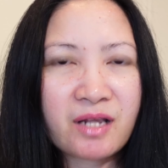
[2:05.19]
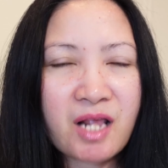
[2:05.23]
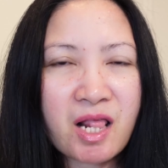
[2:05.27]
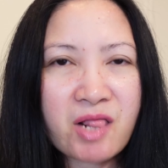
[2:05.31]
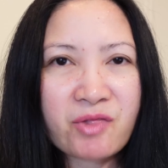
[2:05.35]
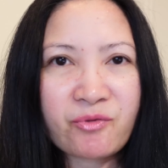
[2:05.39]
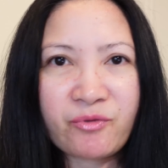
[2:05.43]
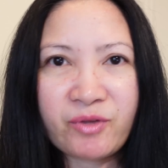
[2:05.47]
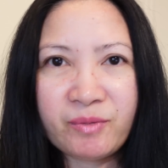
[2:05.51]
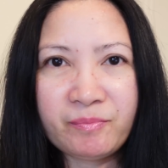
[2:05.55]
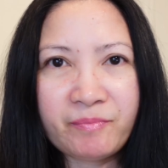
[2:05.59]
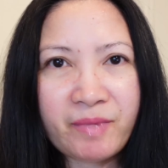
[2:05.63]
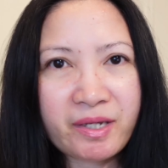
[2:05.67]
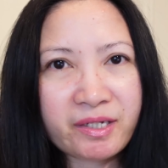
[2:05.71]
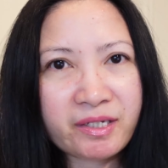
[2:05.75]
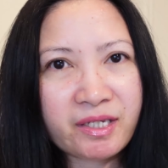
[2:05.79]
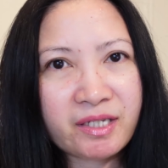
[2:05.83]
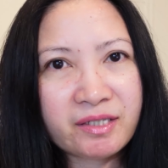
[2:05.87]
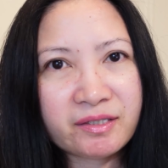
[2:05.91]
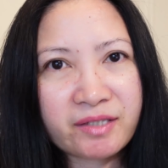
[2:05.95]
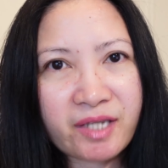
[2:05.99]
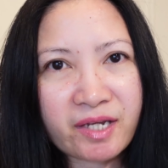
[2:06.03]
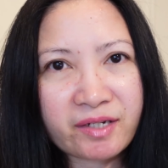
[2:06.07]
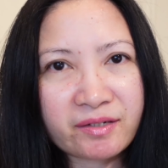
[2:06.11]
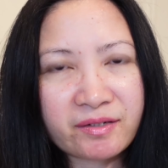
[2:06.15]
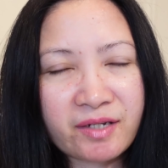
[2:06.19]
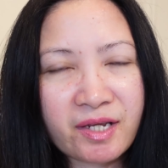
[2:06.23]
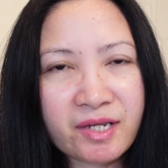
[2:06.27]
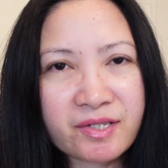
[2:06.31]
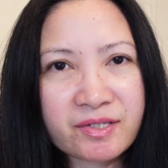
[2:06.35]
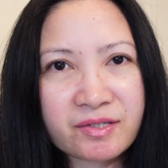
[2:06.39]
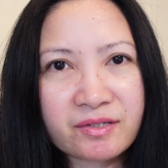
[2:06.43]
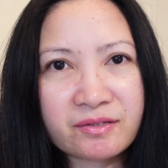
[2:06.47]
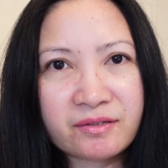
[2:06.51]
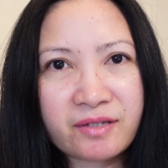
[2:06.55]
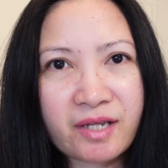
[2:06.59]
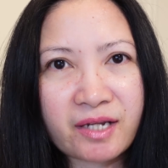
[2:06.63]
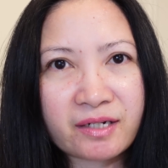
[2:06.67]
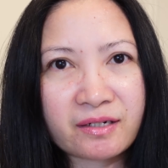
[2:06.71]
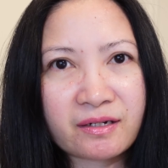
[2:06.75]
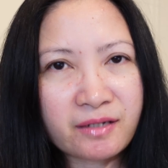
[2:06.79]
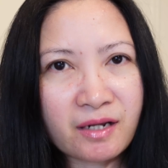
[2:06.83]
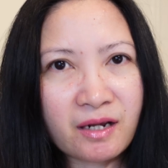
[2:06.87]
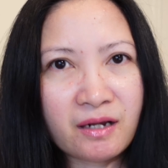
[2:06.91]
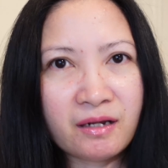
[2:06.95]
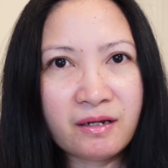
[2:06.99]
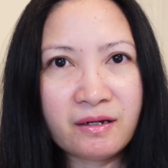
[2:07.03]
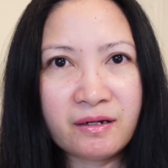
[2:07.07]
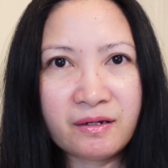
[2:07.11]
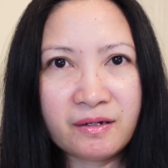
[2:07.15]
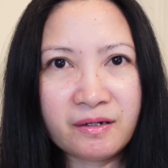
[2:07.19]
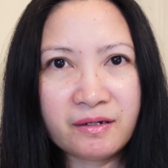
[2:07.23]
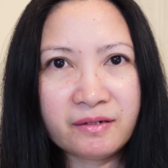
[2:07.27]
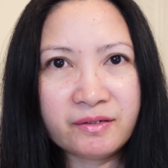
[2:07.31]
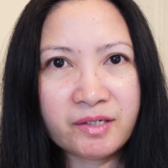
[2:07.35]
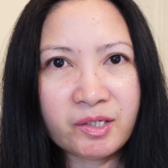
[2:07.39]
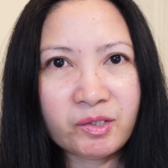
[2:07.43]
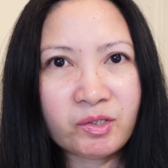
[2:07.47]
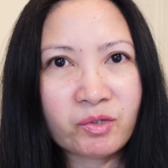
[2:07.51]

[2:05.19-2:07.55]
filmmaking techniques that the